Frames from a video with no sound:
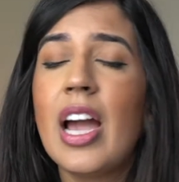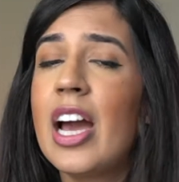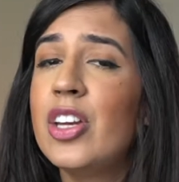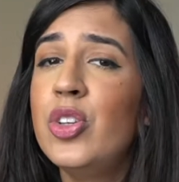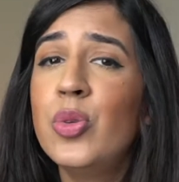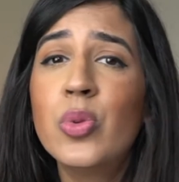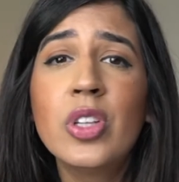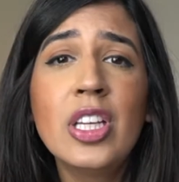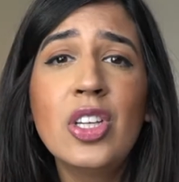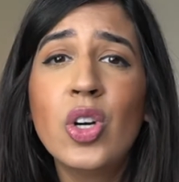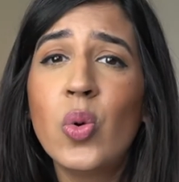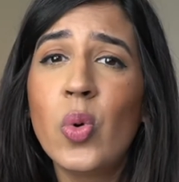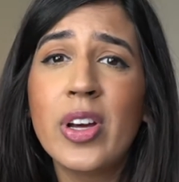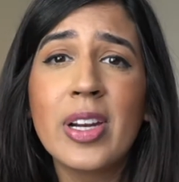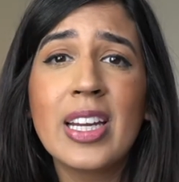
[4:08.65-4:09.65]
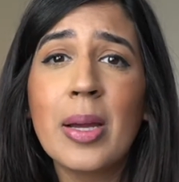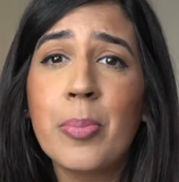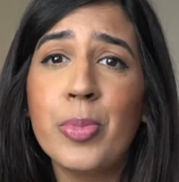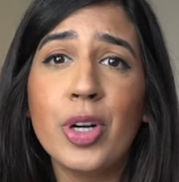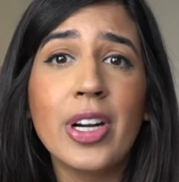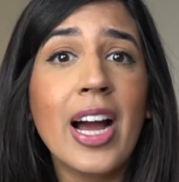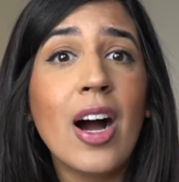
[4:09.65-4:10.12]
and you really don't want to get
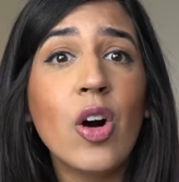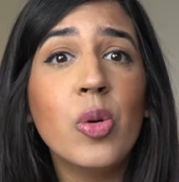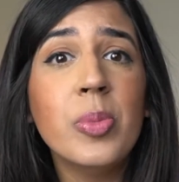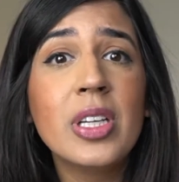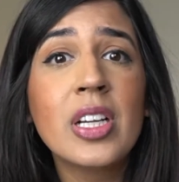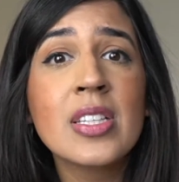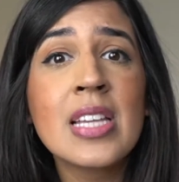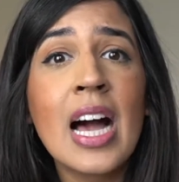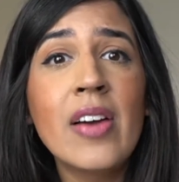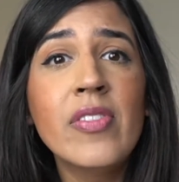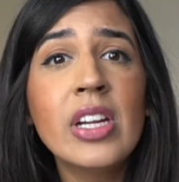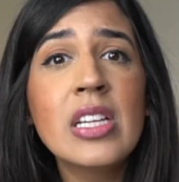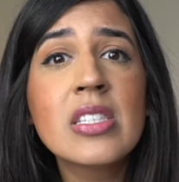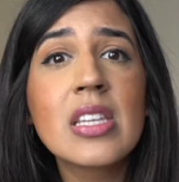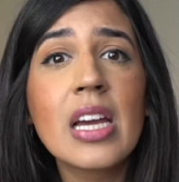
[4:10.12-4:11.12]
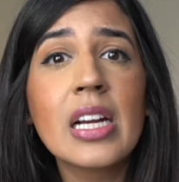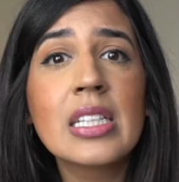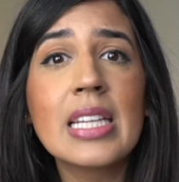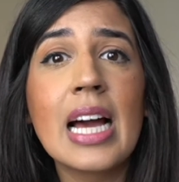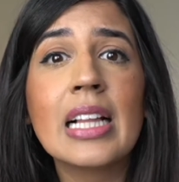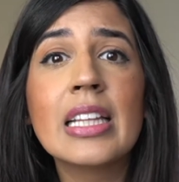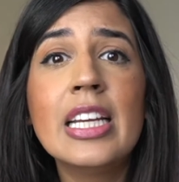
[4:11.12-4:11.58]
burnt out because having
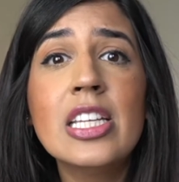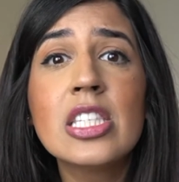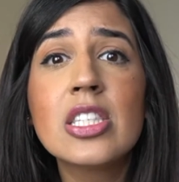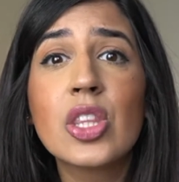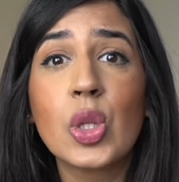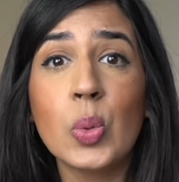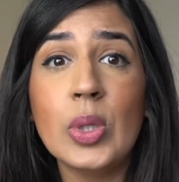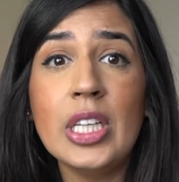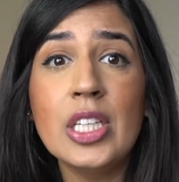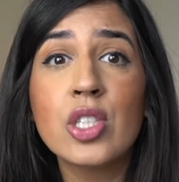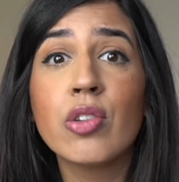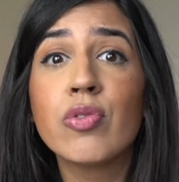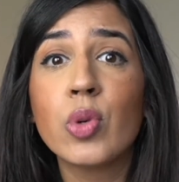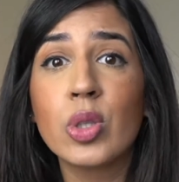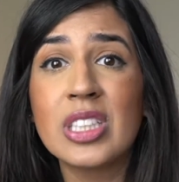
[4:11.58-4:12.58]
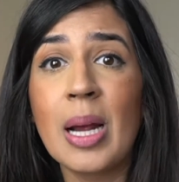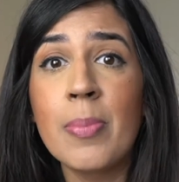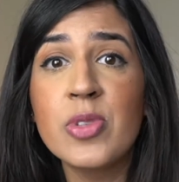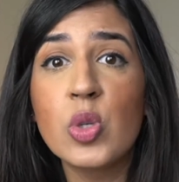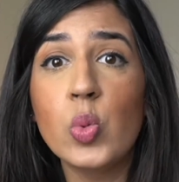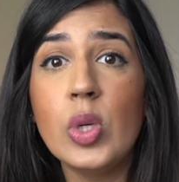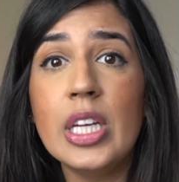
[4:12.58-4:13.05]
sex at least three to four
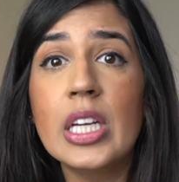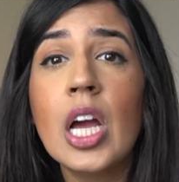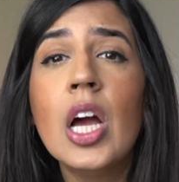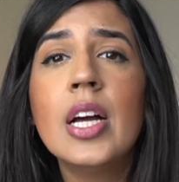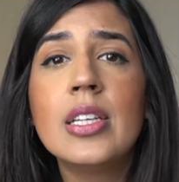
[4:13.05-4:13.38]
times a week